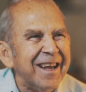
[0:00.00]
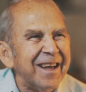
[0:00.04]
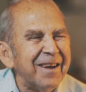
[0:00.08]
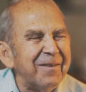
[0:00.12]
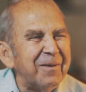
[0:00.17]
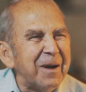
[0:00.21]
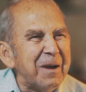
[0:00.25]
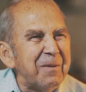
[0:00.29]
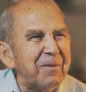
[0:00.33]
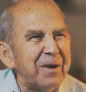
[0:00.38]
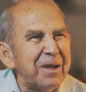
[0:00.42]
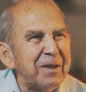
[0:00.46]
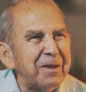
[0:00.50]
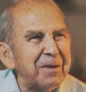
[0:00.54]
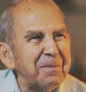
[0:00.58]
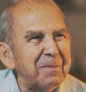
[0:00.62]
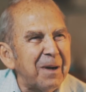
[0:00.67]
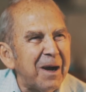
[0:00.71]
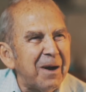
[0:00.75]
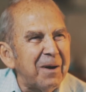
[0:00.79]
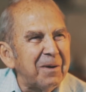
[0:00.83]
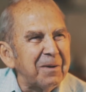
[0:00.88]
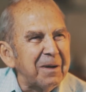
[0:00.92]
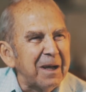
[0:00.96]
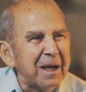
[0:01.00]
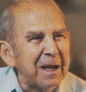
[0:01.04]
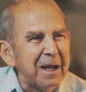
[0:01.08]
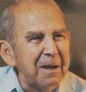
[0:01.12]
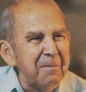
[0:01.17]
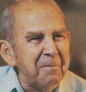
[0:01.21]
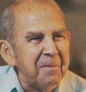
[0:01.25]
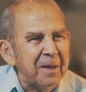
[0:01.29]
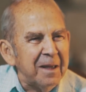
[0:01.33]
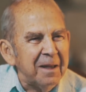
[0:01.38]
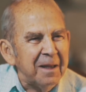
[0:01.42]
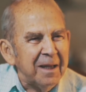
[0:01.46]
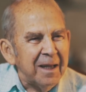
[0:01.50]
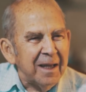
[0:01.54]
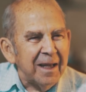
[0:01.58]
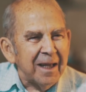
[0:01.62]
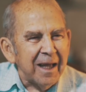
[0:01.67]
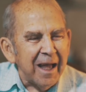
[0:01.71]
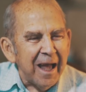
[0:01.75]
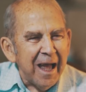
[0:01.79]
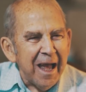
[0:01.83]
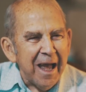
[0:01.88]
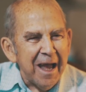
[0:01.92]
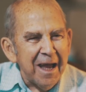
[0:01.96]
We went to the ball game,
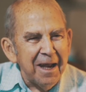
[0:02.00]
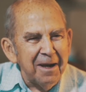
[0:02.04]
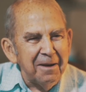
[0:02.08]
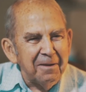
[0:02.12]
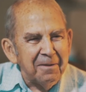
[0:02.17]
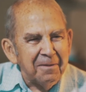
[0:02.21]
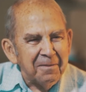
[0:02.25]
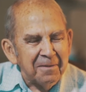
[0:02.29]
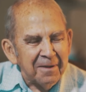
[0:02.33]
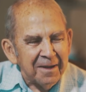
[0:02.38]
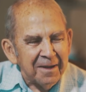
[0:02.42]
and